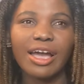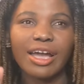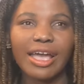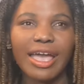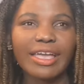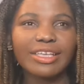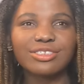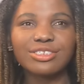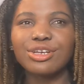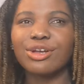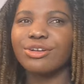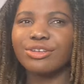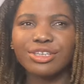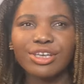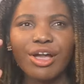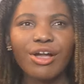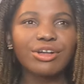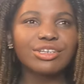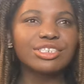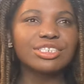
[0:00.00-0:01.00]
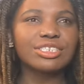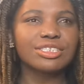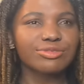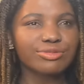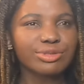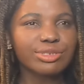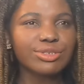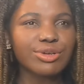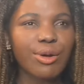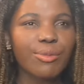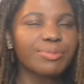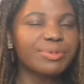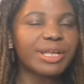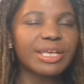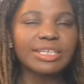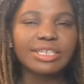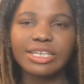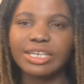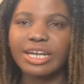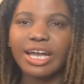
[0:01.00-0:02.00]
Rachel, no, she was
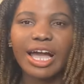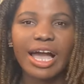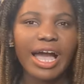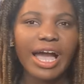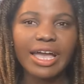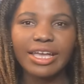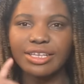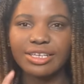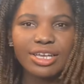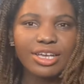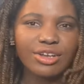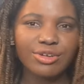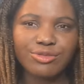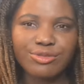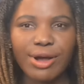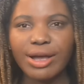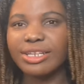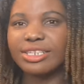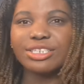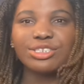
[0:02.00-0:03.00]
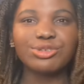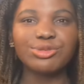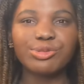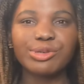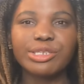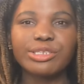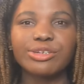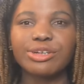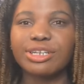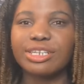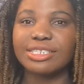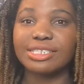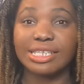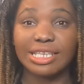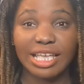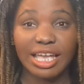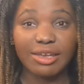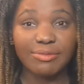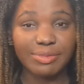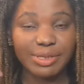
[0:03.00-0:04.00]
completely high. Why did you were not
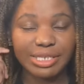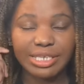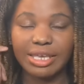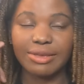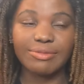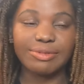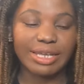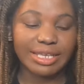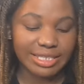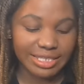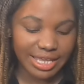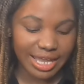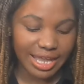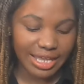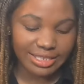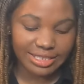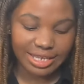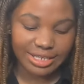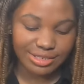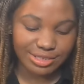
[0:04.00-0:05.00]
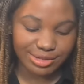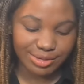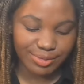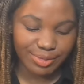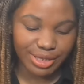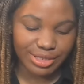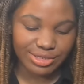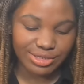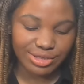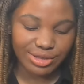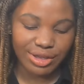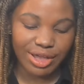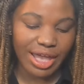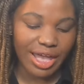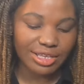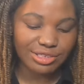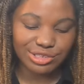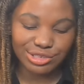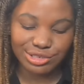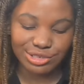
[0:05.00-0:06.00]
listening? I became like that. I saw myself.
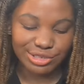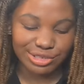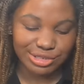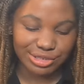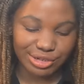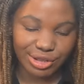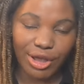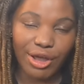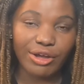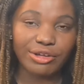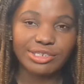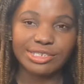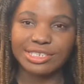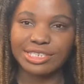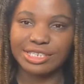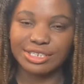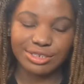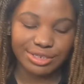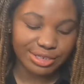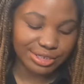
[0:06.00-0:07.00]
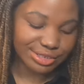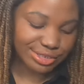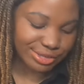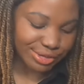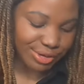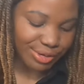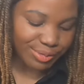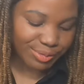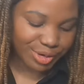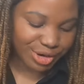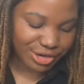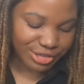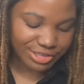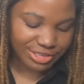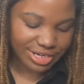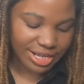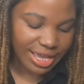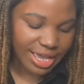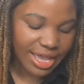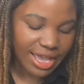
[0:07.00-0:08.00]
I just love Shein so much.